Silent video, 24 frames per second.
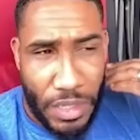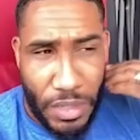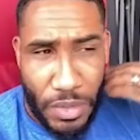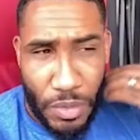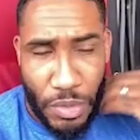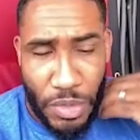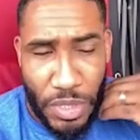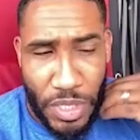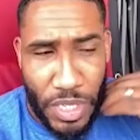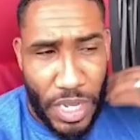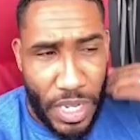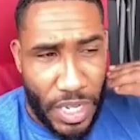
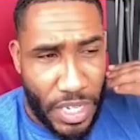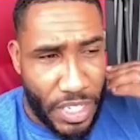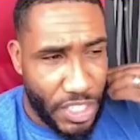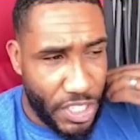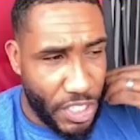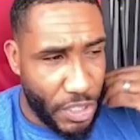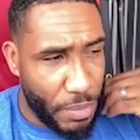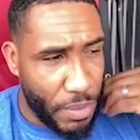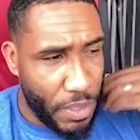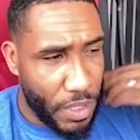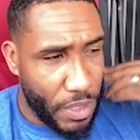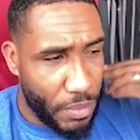Who's the guy that
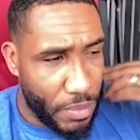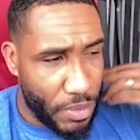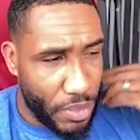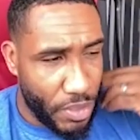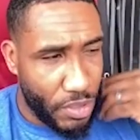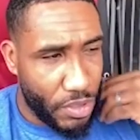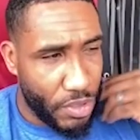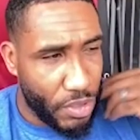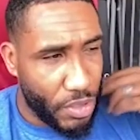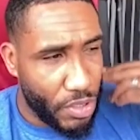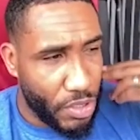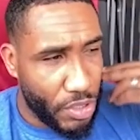just beat him? This
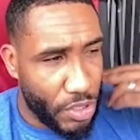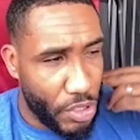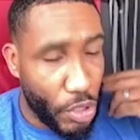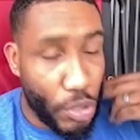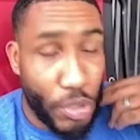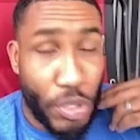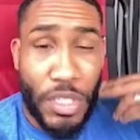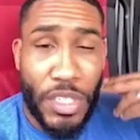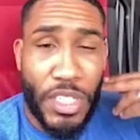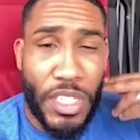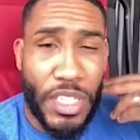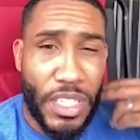is
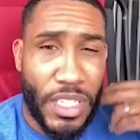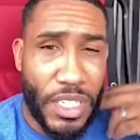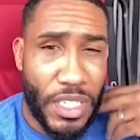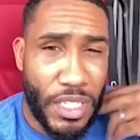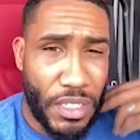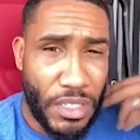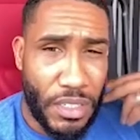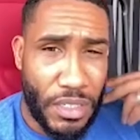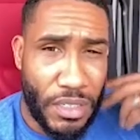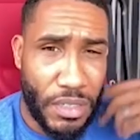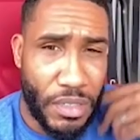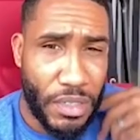Jojo
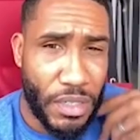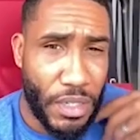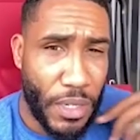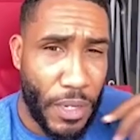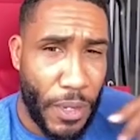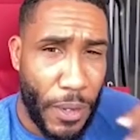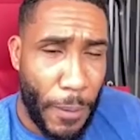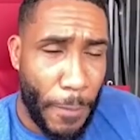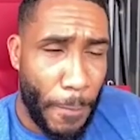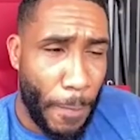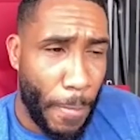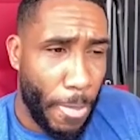Diaz.
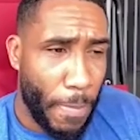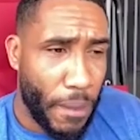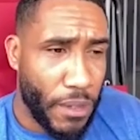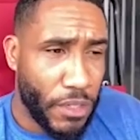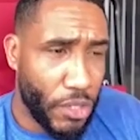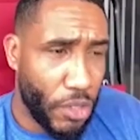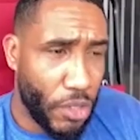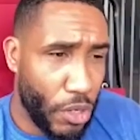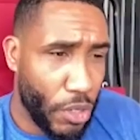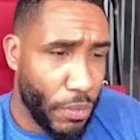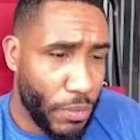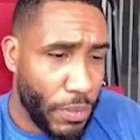
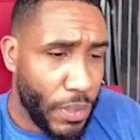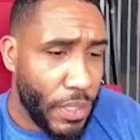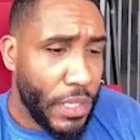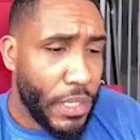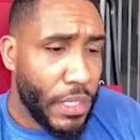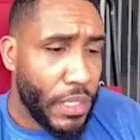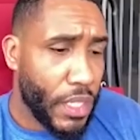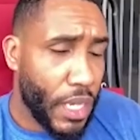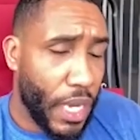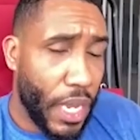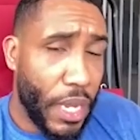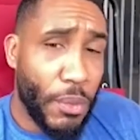So
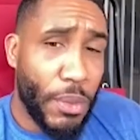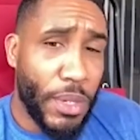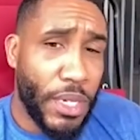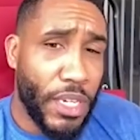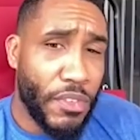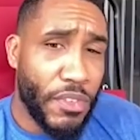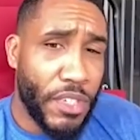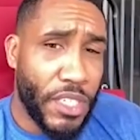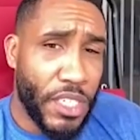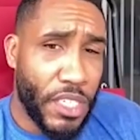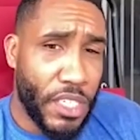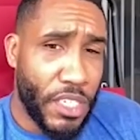the lightweight
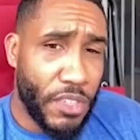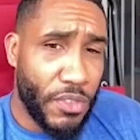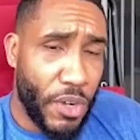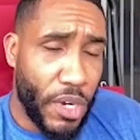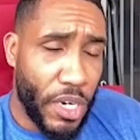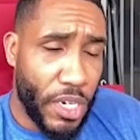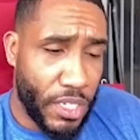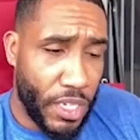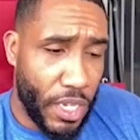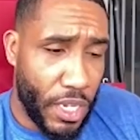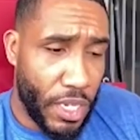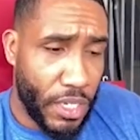division is very
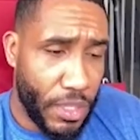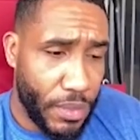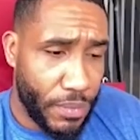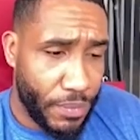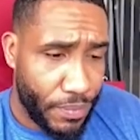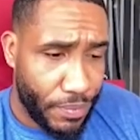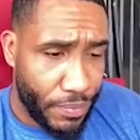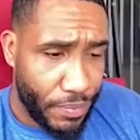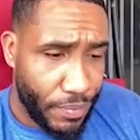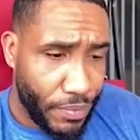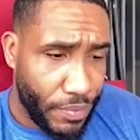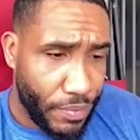exciting.
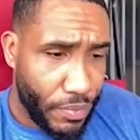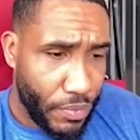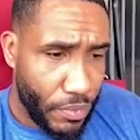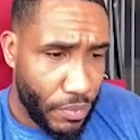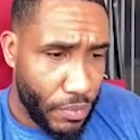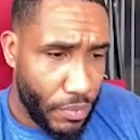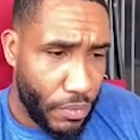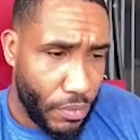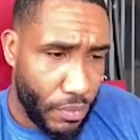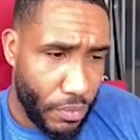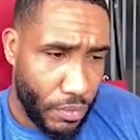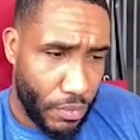
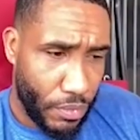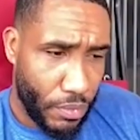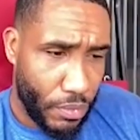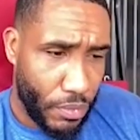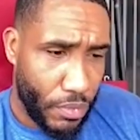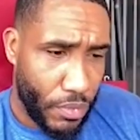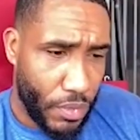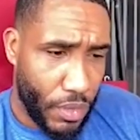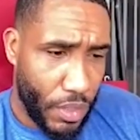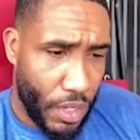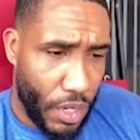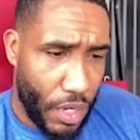
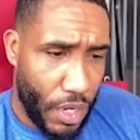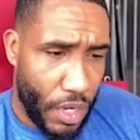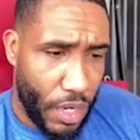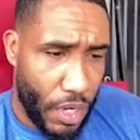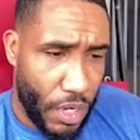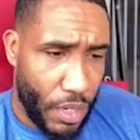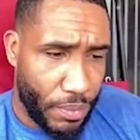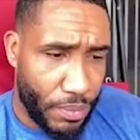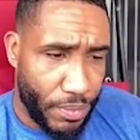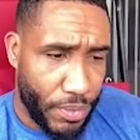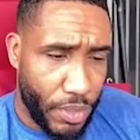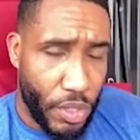
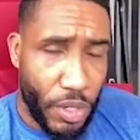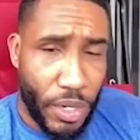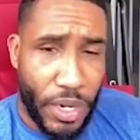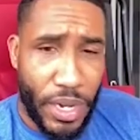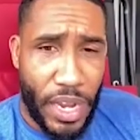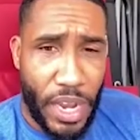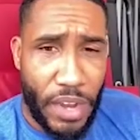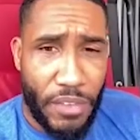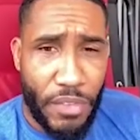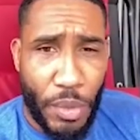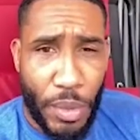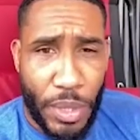The
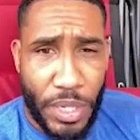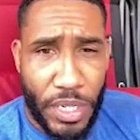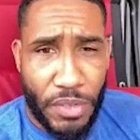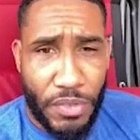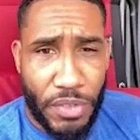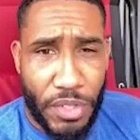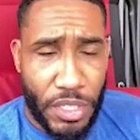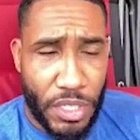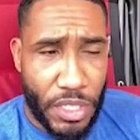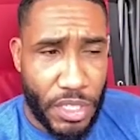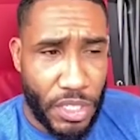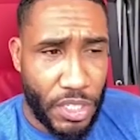heavyweight
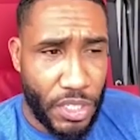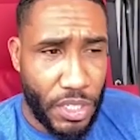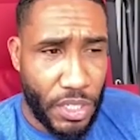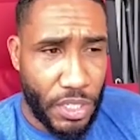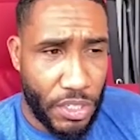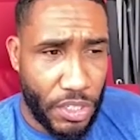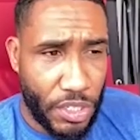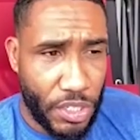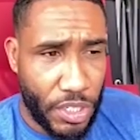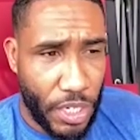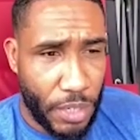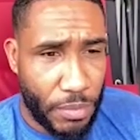division
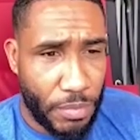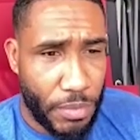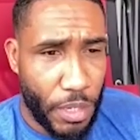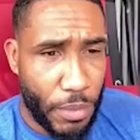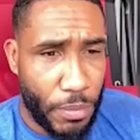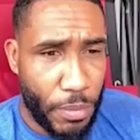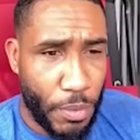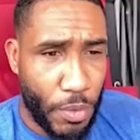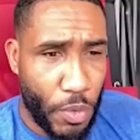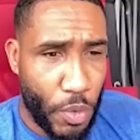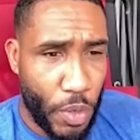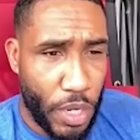is shaped up
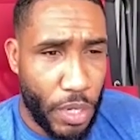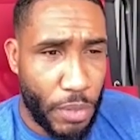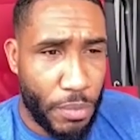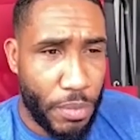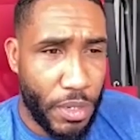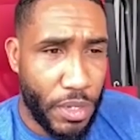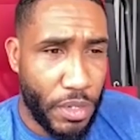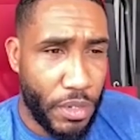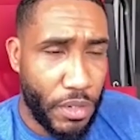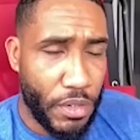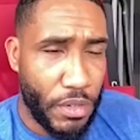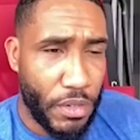quite a
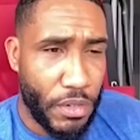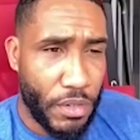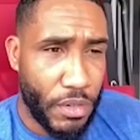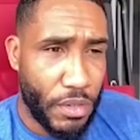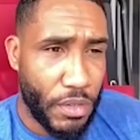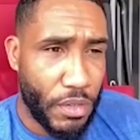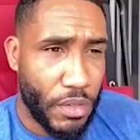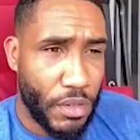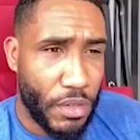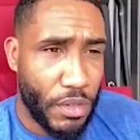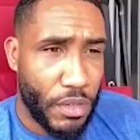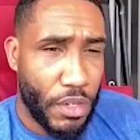bit
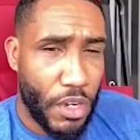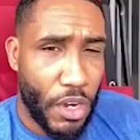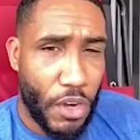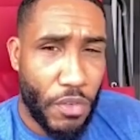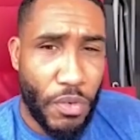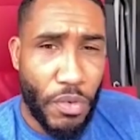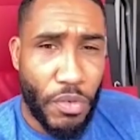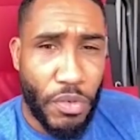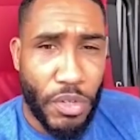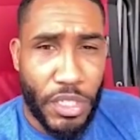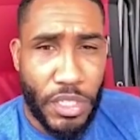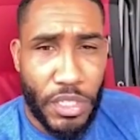
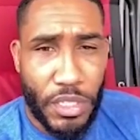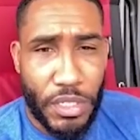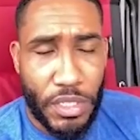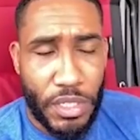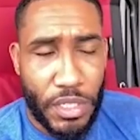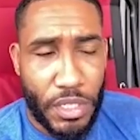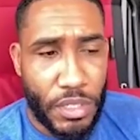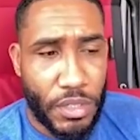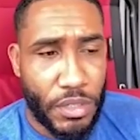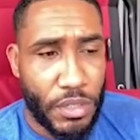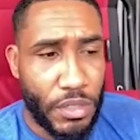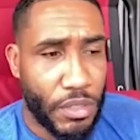over recent
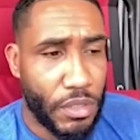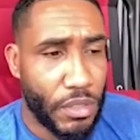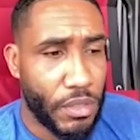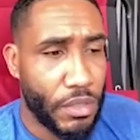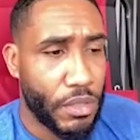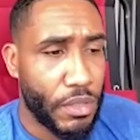years.